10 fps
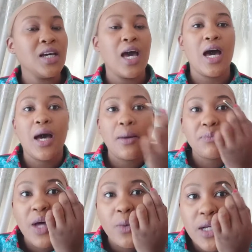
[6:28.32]

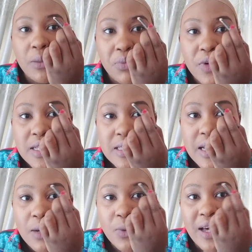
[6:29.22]
I want to embrace
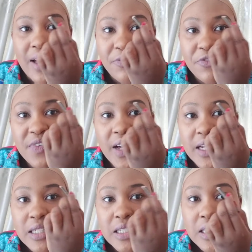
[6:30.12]
that. I want to have
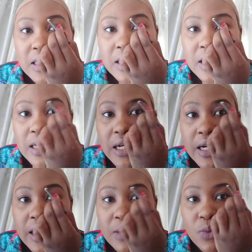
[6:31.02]
fun.
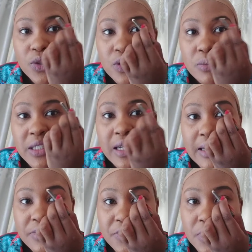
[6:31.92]
I want to be
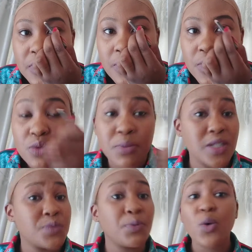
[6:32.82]
colorful. I want to be
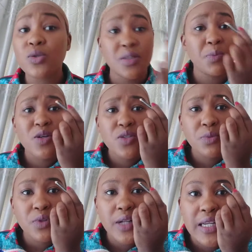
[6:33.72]
as bold as
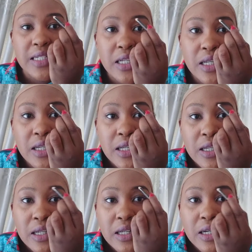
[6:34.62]
possible, and
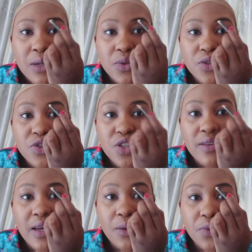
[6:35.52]
I want to share
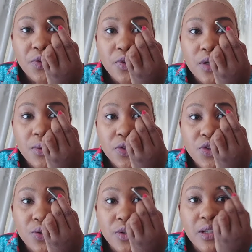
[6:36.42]
that with you, and I want to
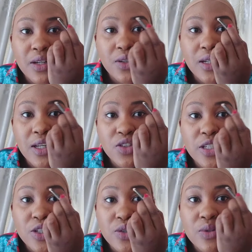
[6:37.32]
show you that you can
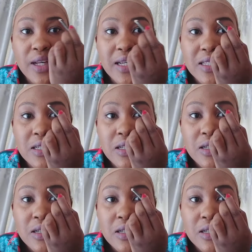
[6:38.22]
actually do that